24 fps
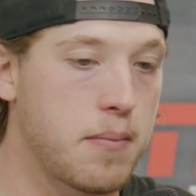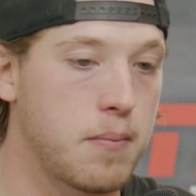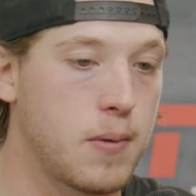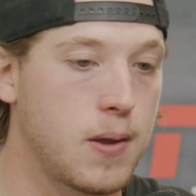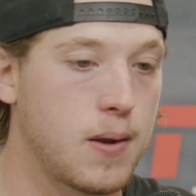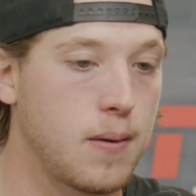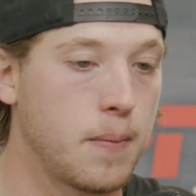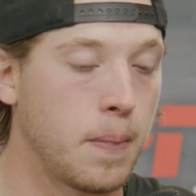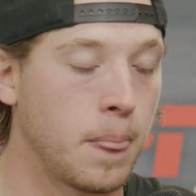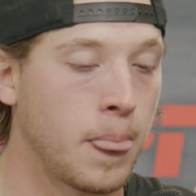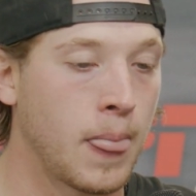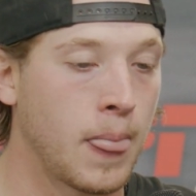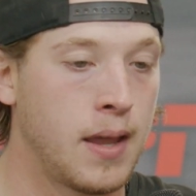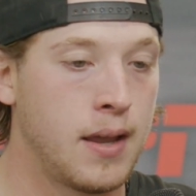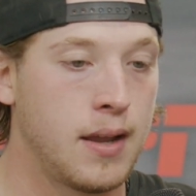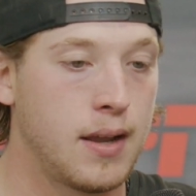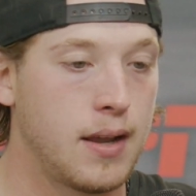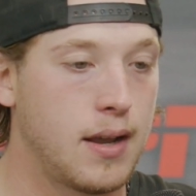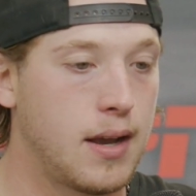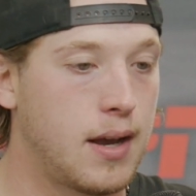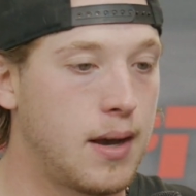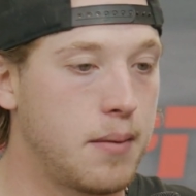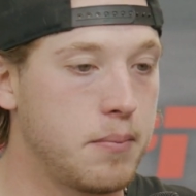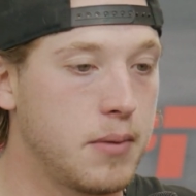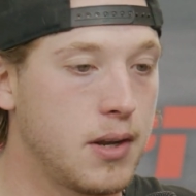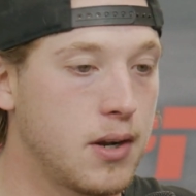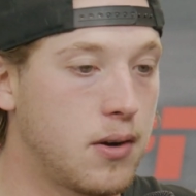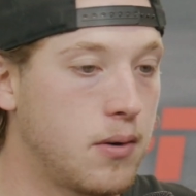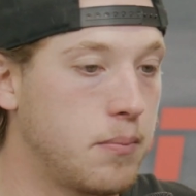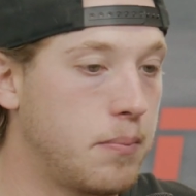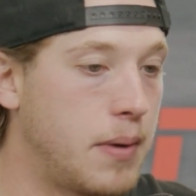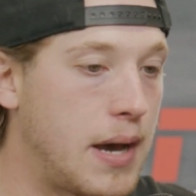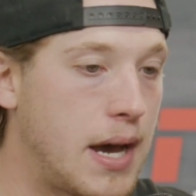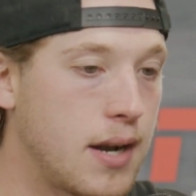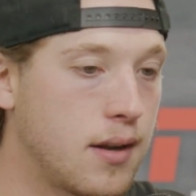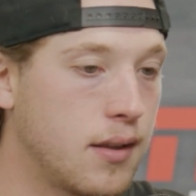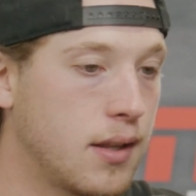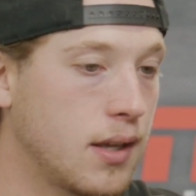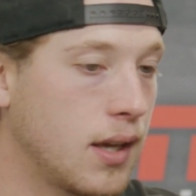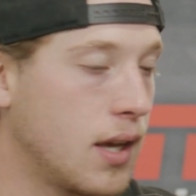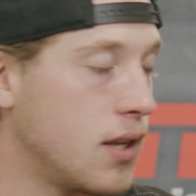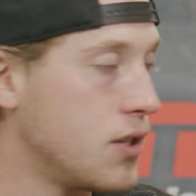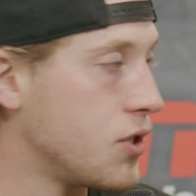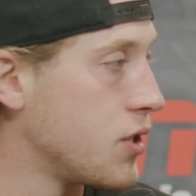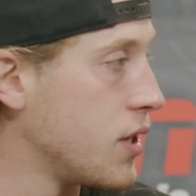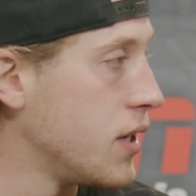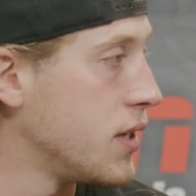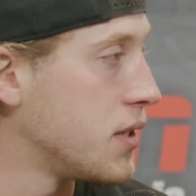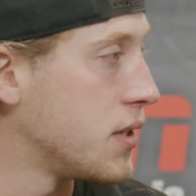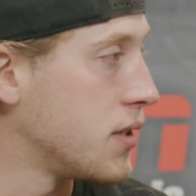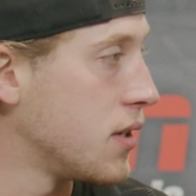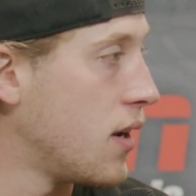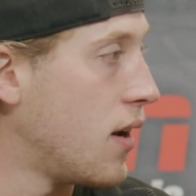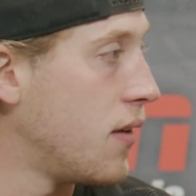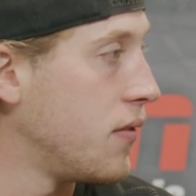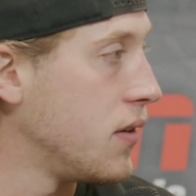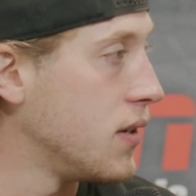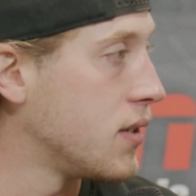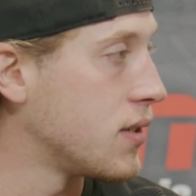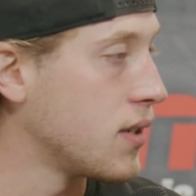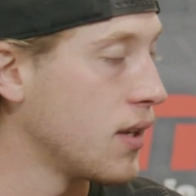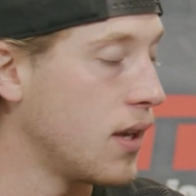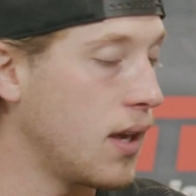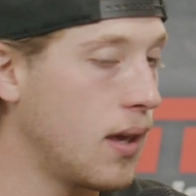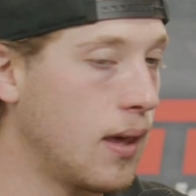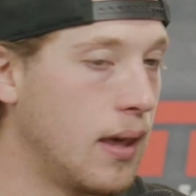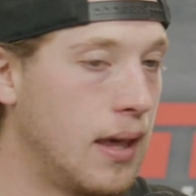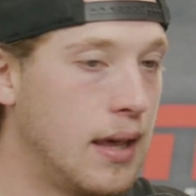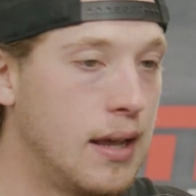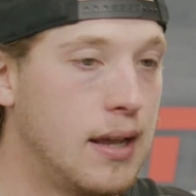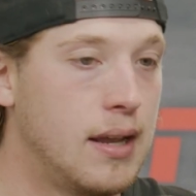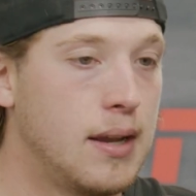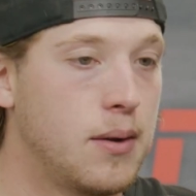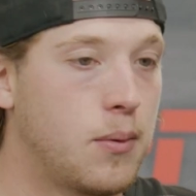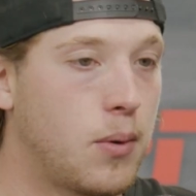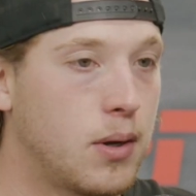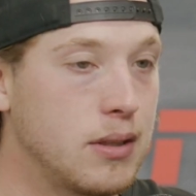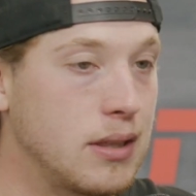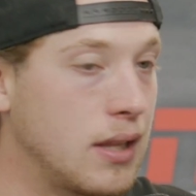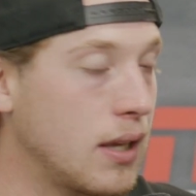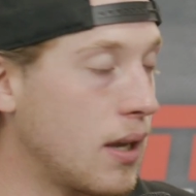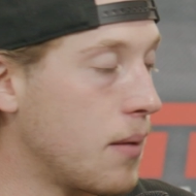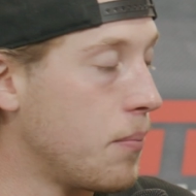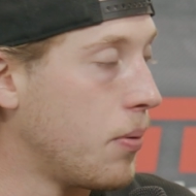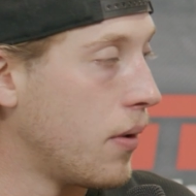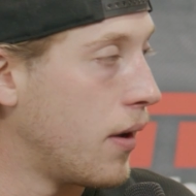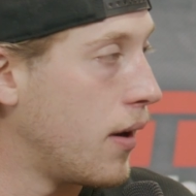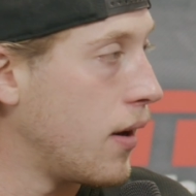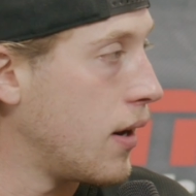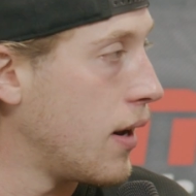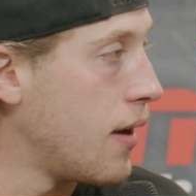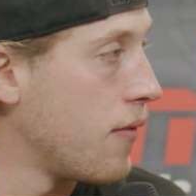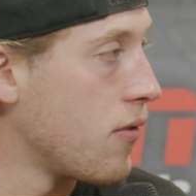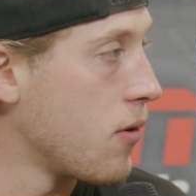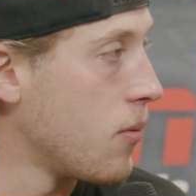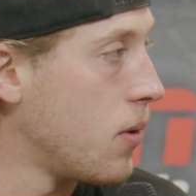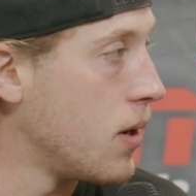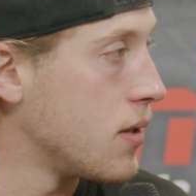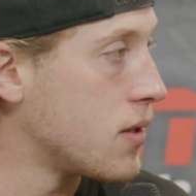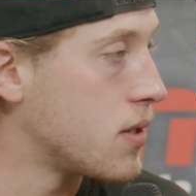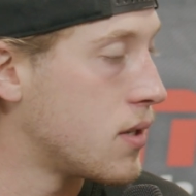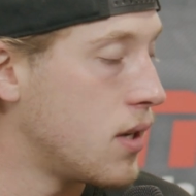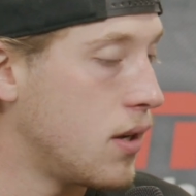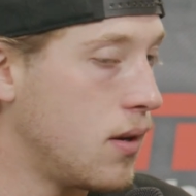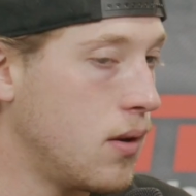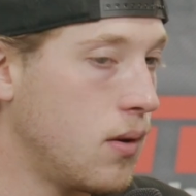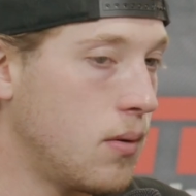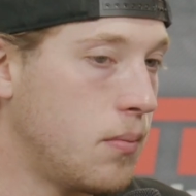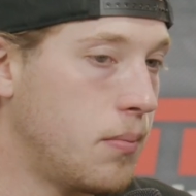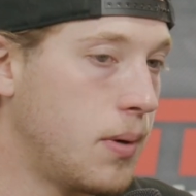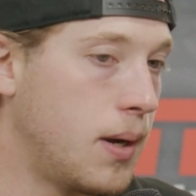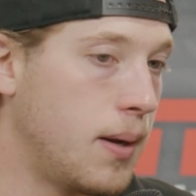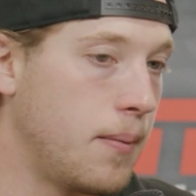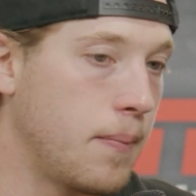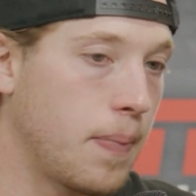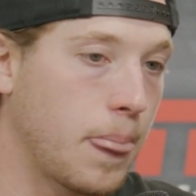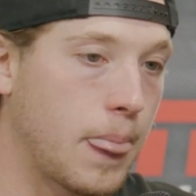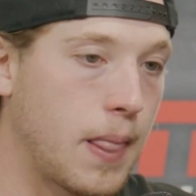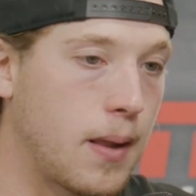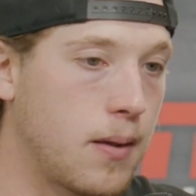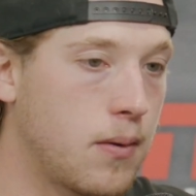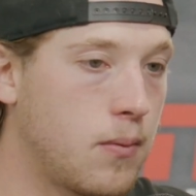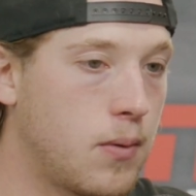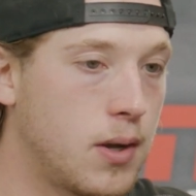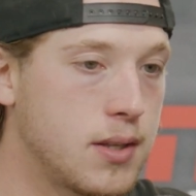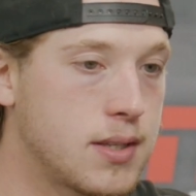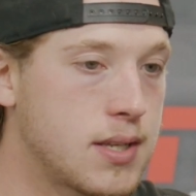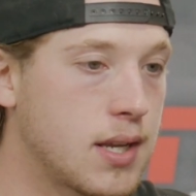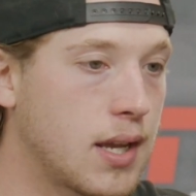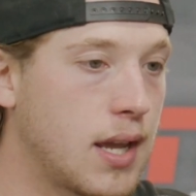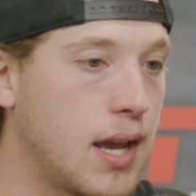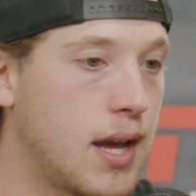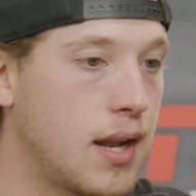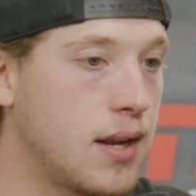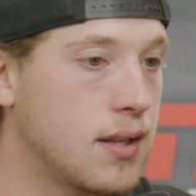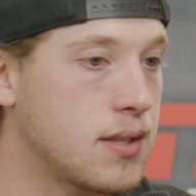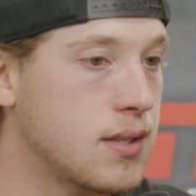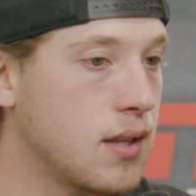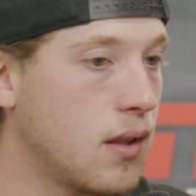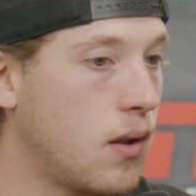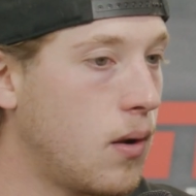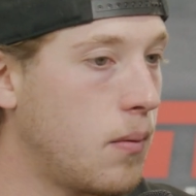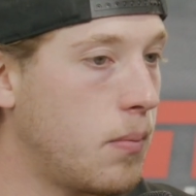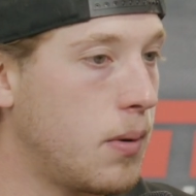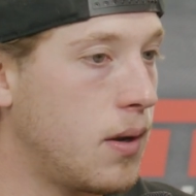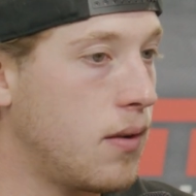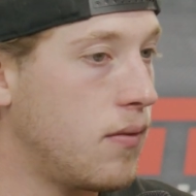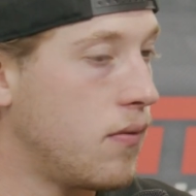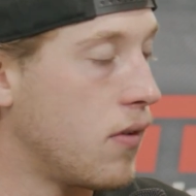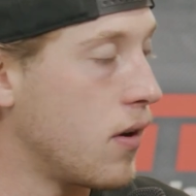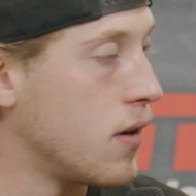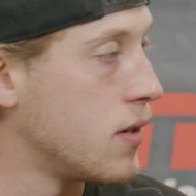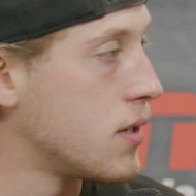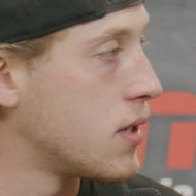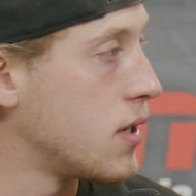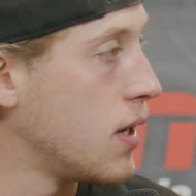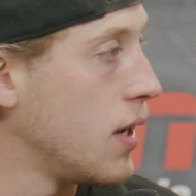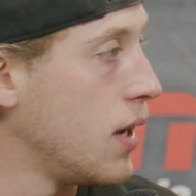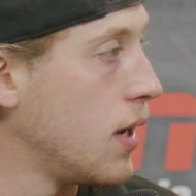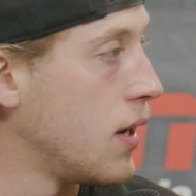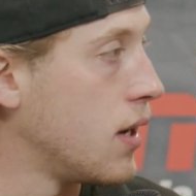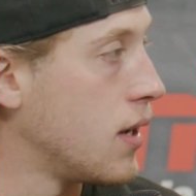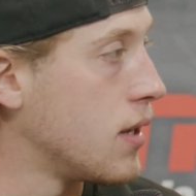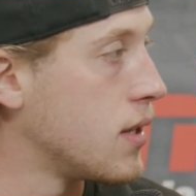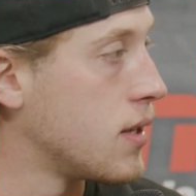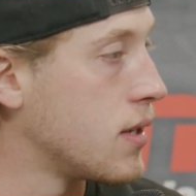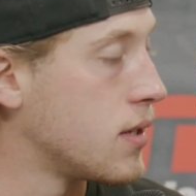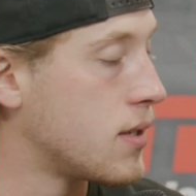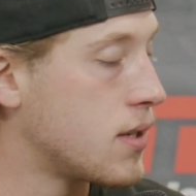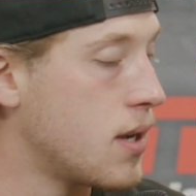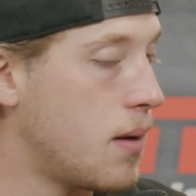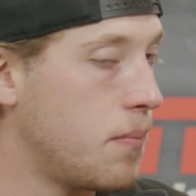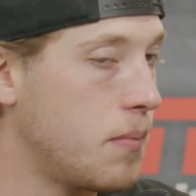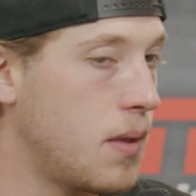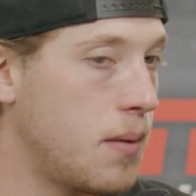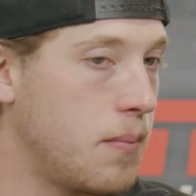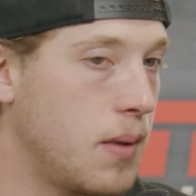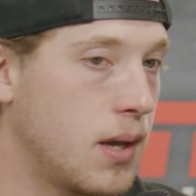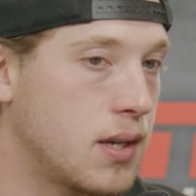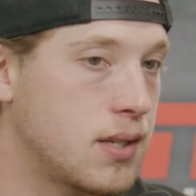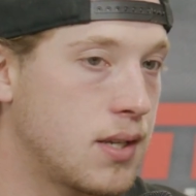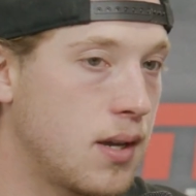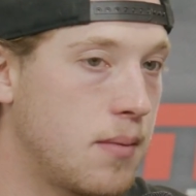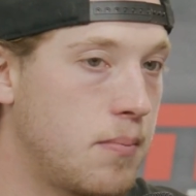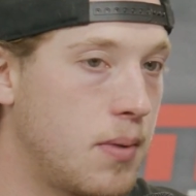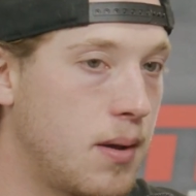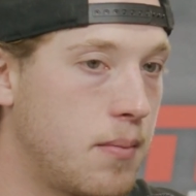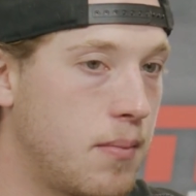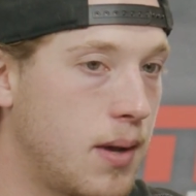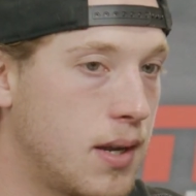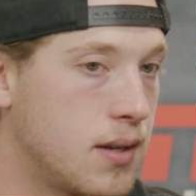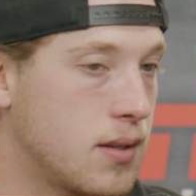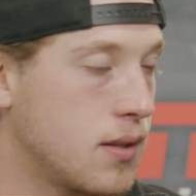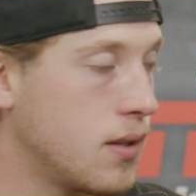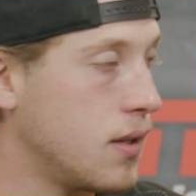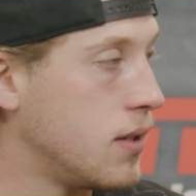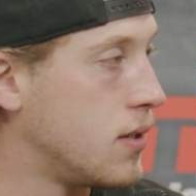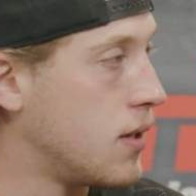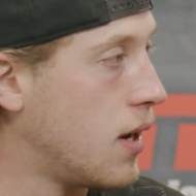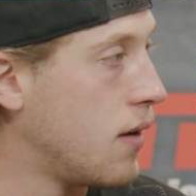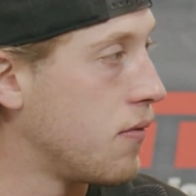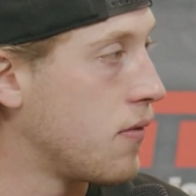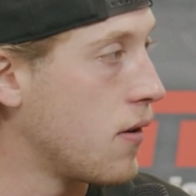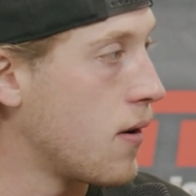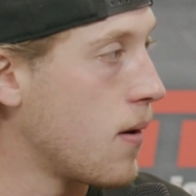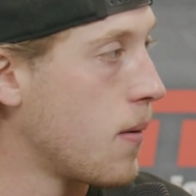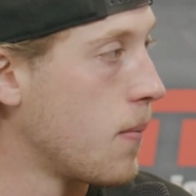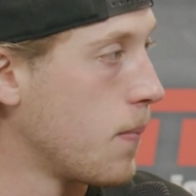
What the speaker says: And, battling injuries is obviously one thing a player never wants to do, but once again, it's a little bit of adversity and it's something that makes you a bit mentally tougher.